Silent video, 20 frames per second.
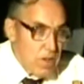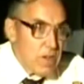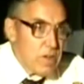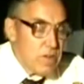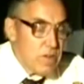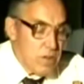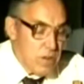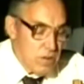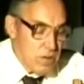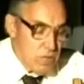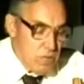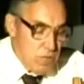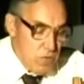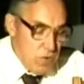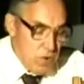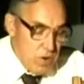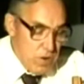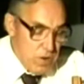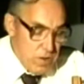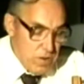the
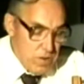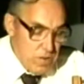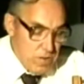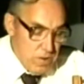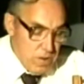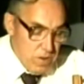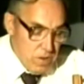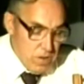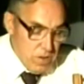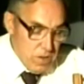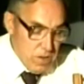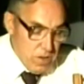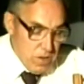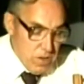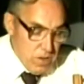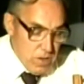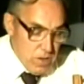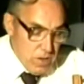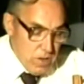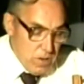1940s,
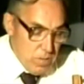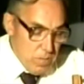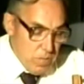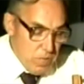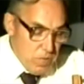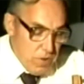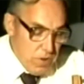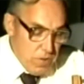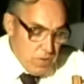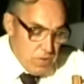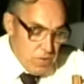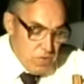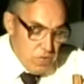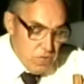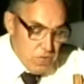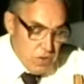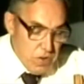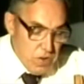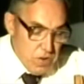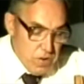Professor
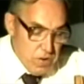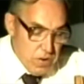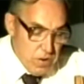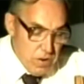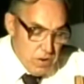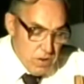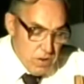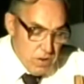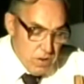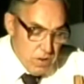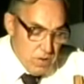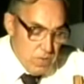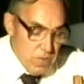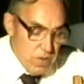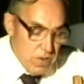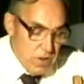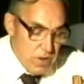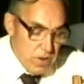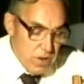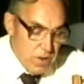Streeter
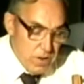of the